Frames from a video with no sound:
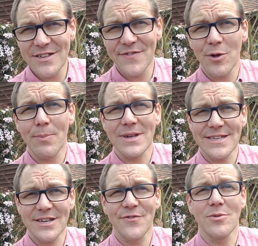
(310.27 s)
interviewed by
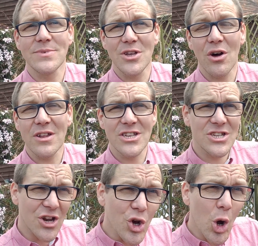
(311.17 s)
sixth forms and colleges,